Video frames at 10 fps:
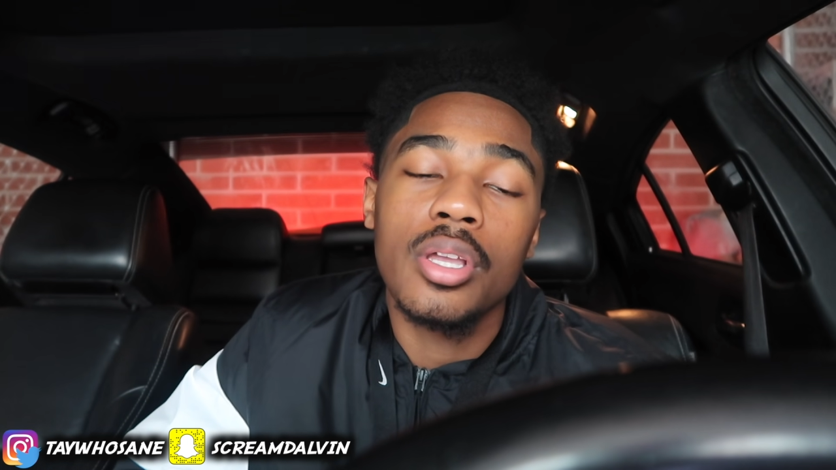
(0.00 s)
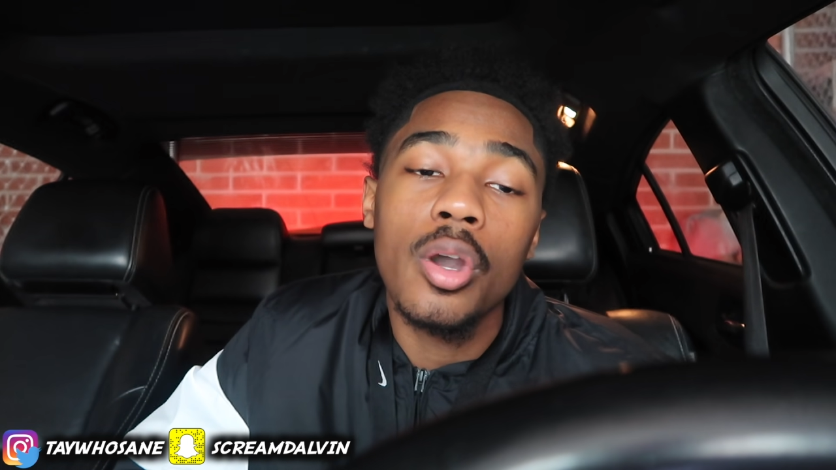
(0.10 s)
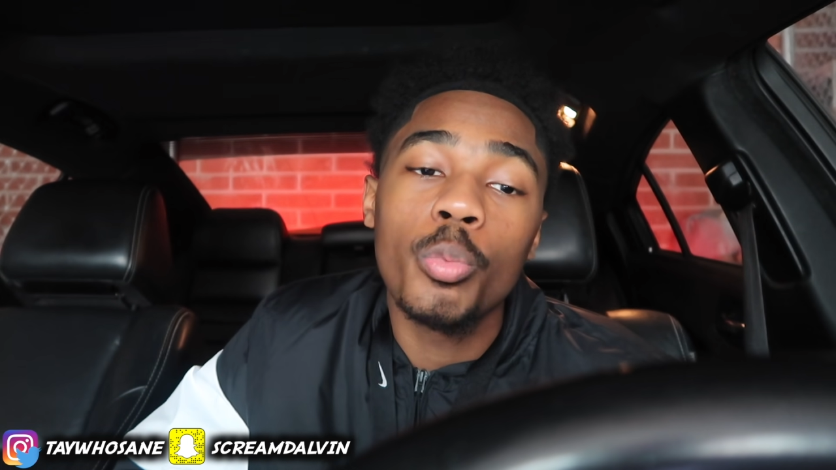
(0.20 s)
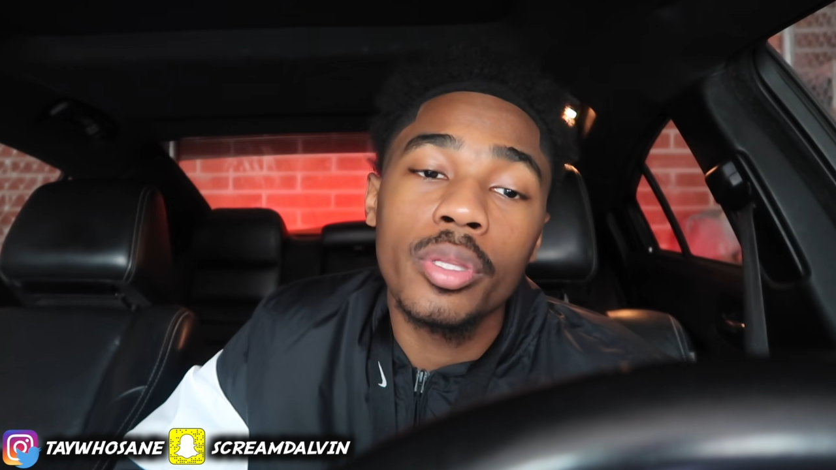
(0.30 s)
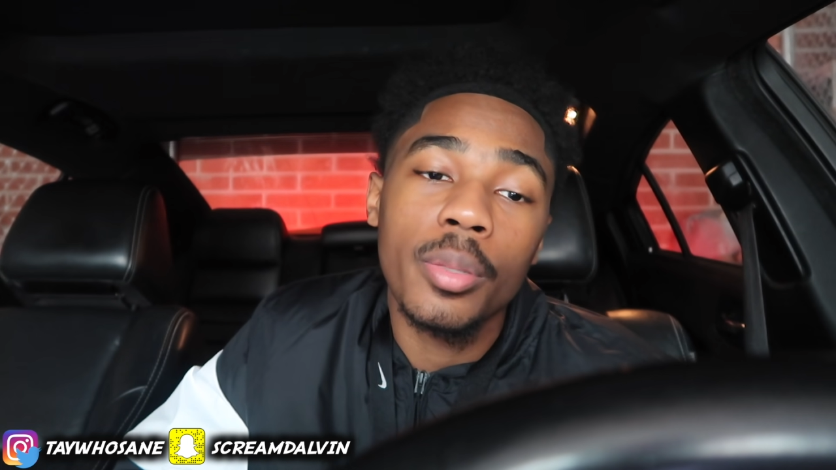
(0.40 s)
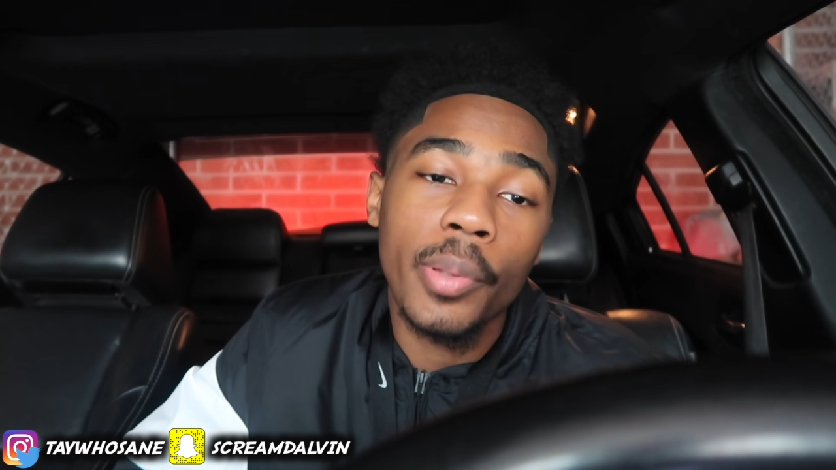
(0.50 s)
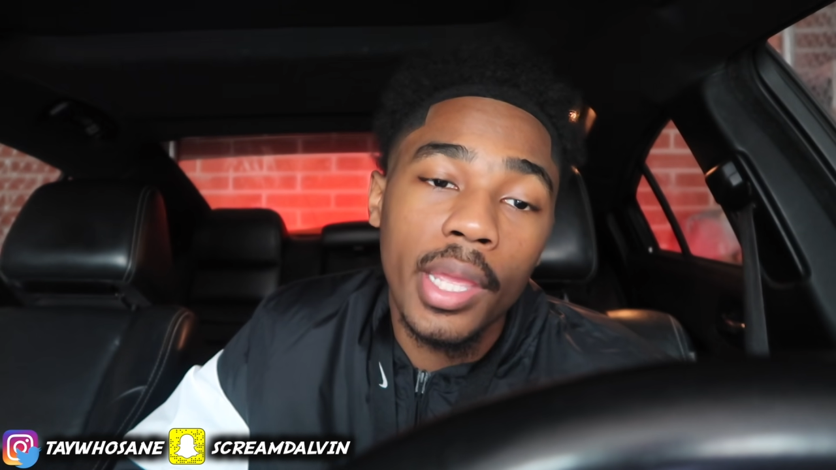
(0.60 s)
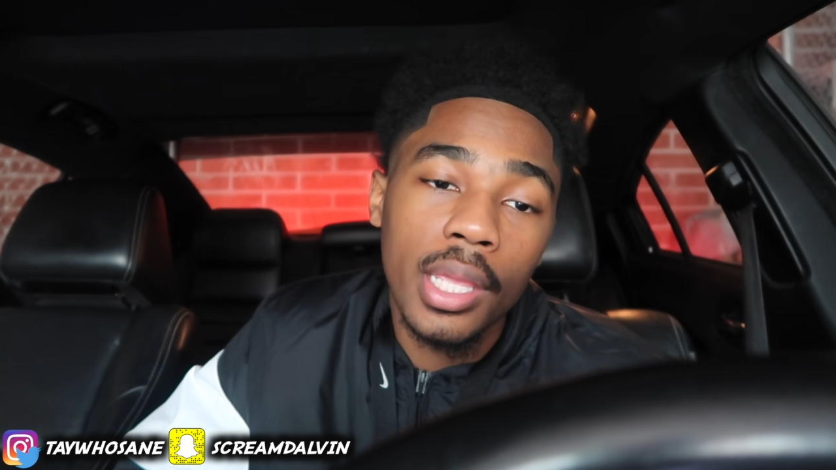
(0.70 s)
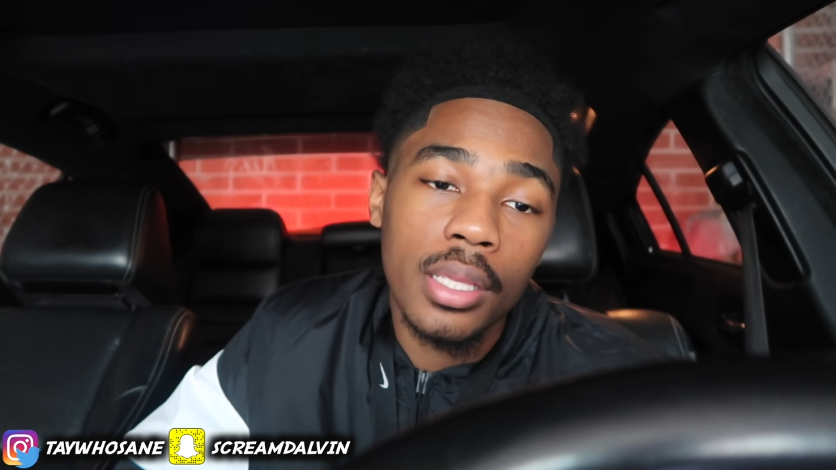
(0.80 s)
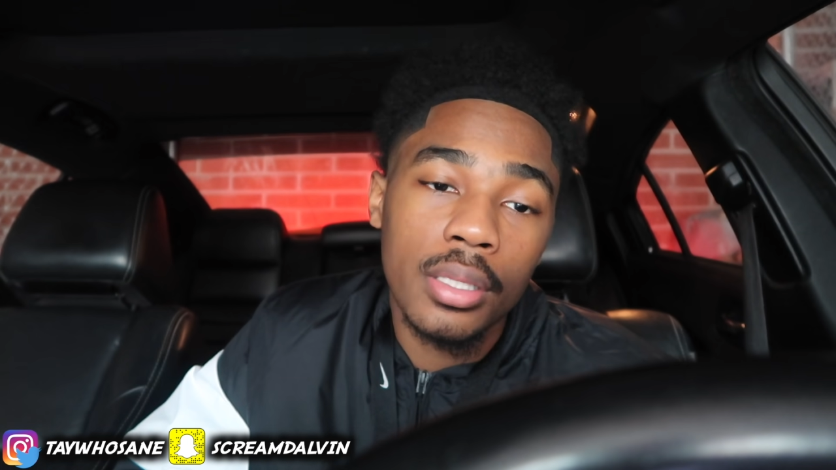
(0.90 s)
cope with the
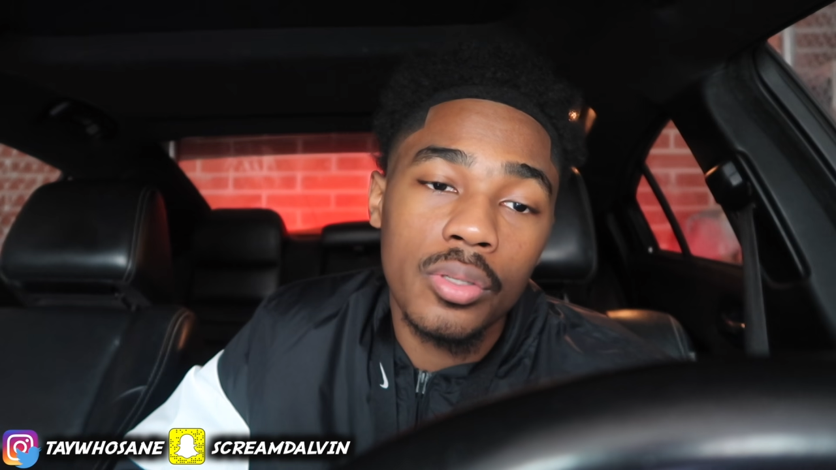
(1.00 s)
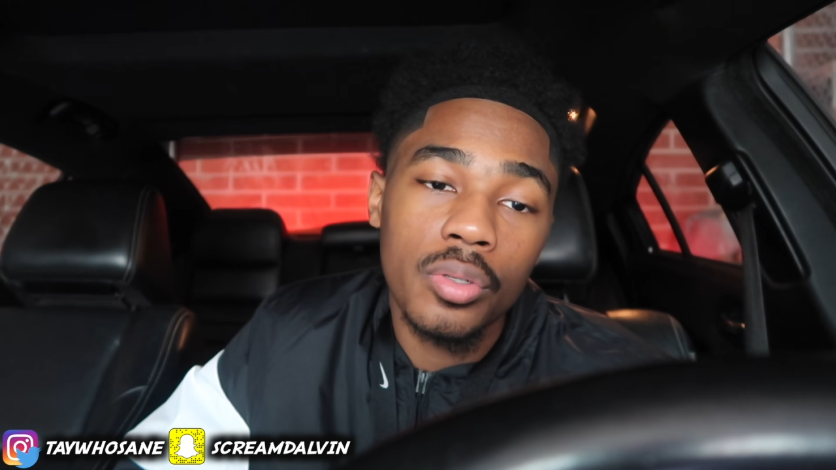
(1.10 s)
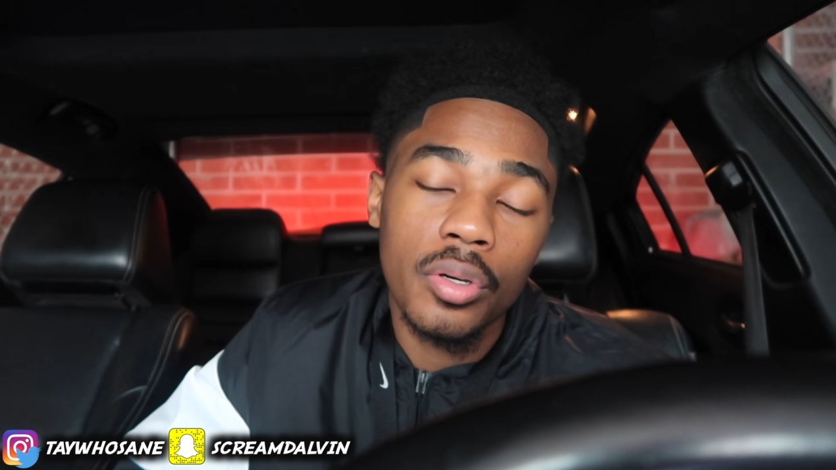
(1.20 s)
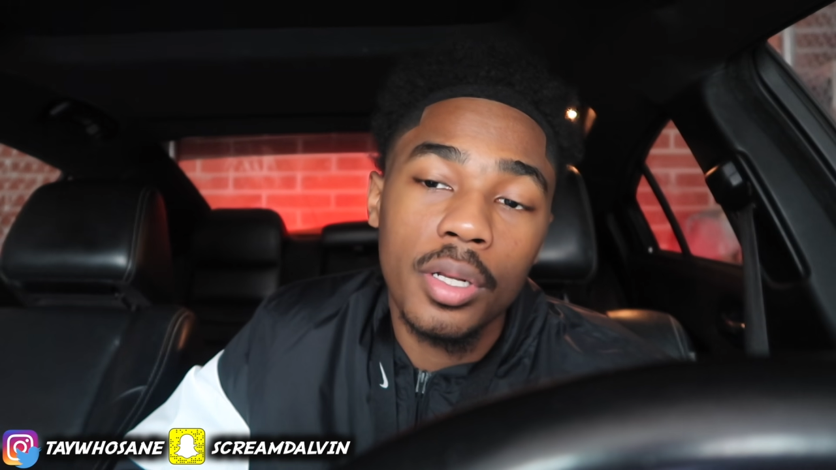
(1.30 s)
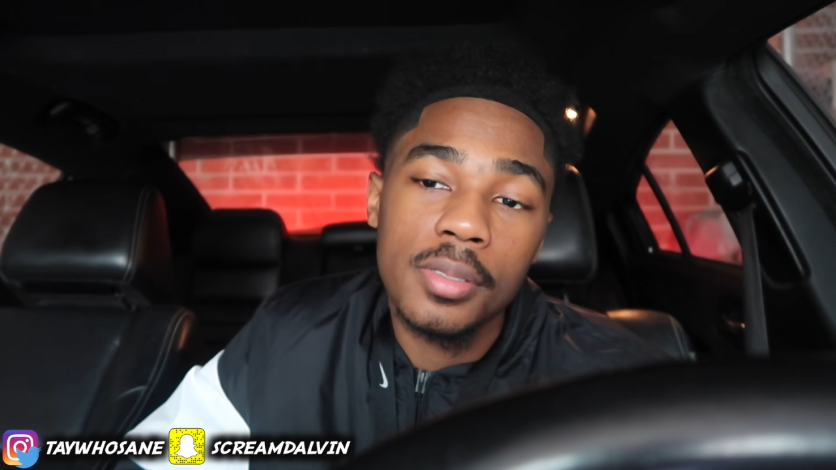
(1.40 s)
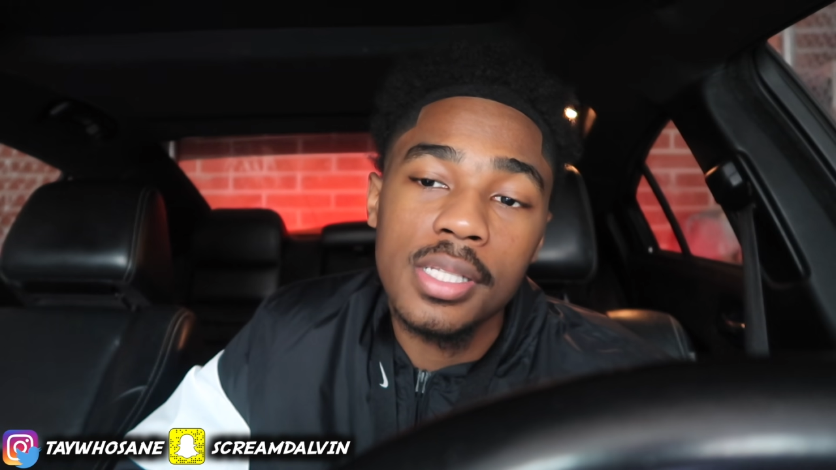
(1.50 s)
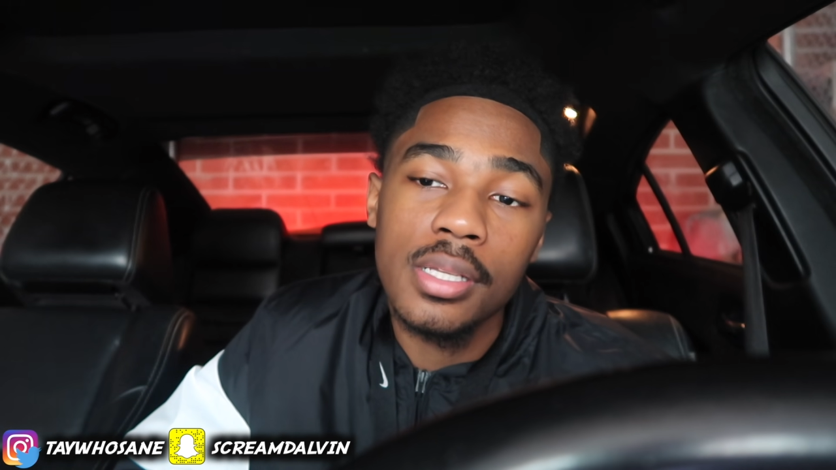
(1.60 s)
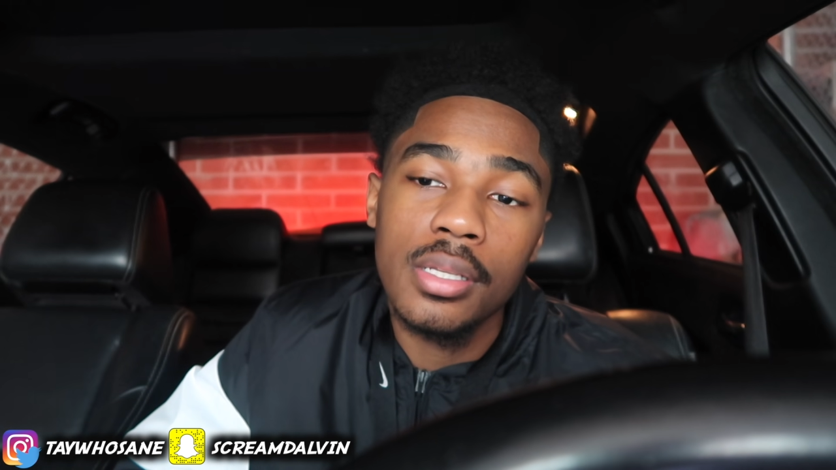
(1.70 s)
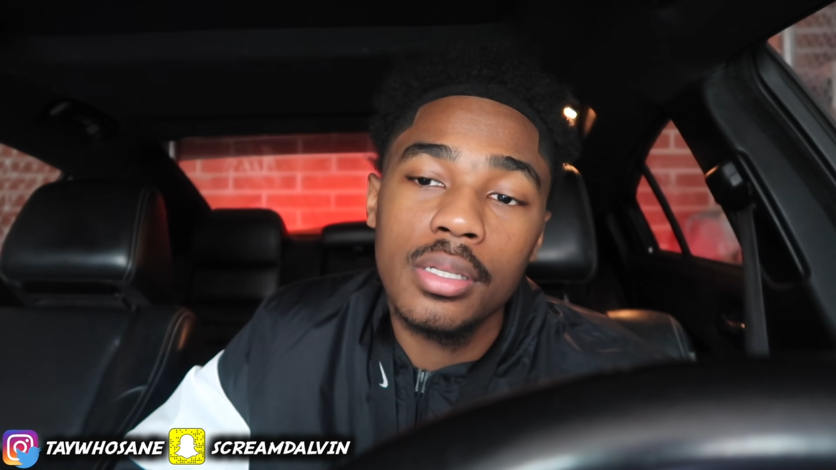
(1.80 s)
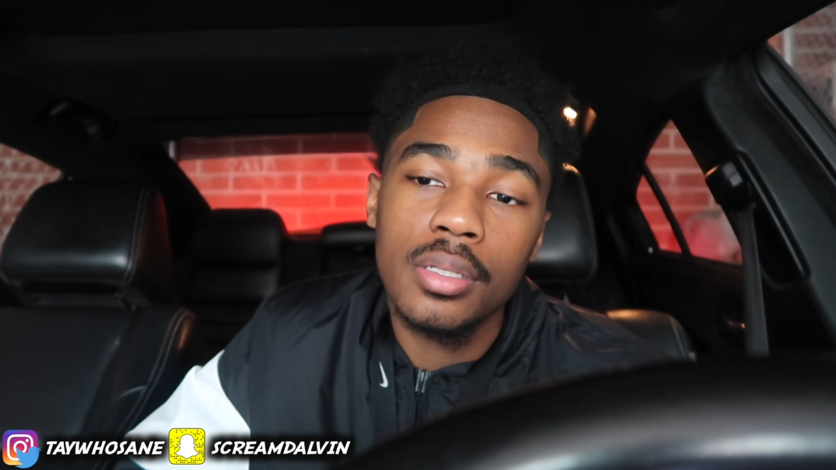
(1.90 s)
pain, you know what I'm
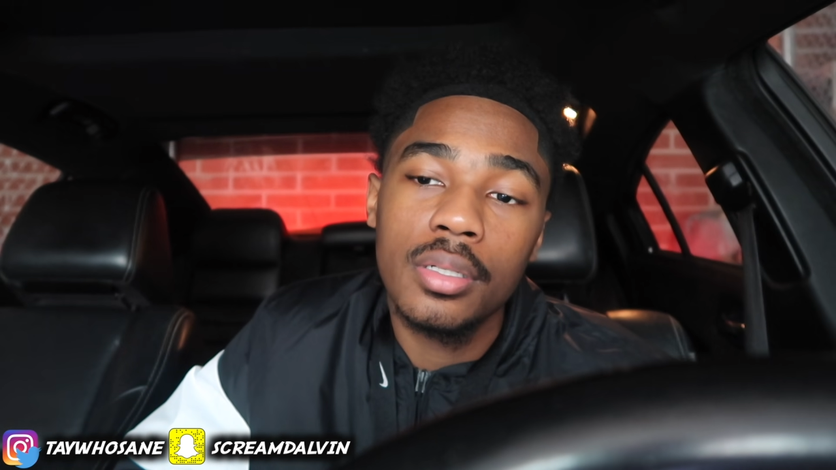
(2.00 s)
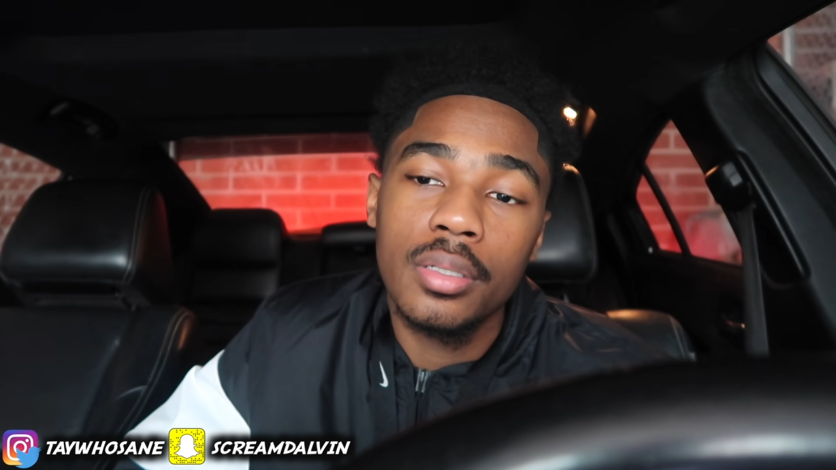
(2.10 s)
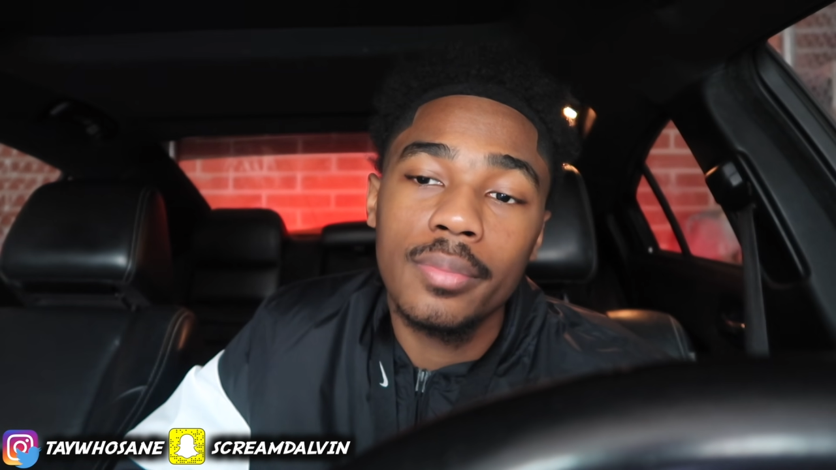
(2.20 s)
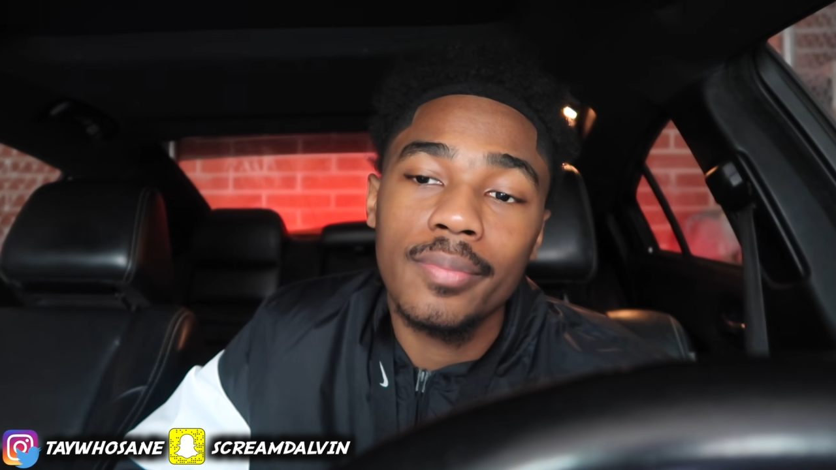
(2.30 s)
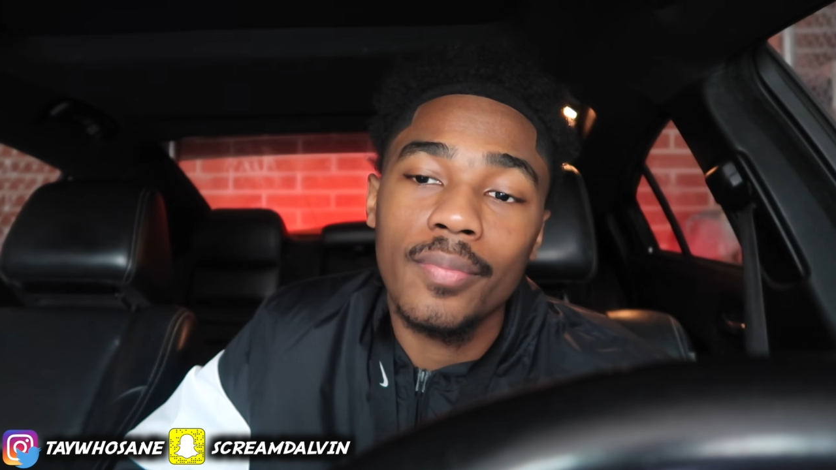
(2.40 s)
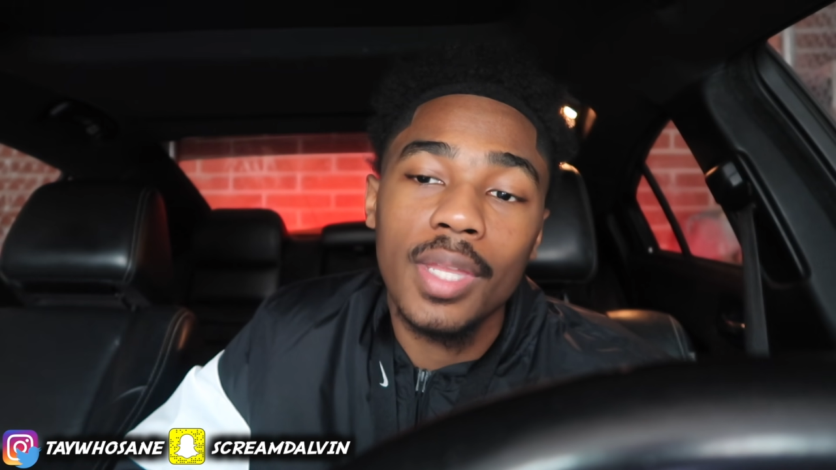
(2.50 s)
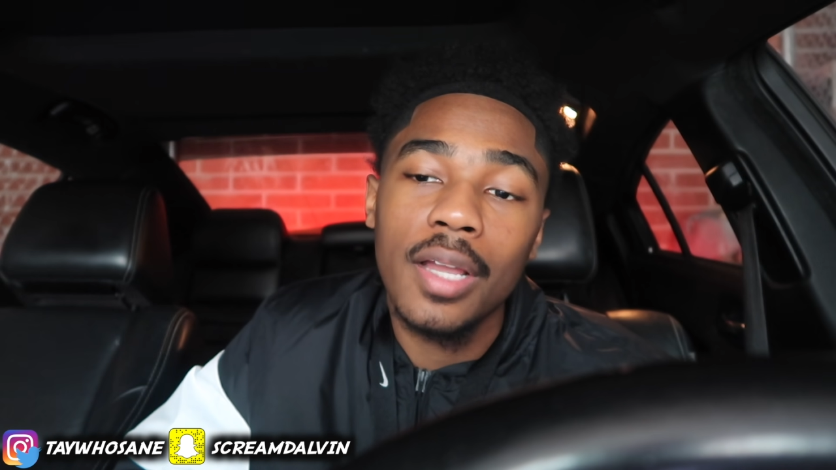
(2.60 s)
saying?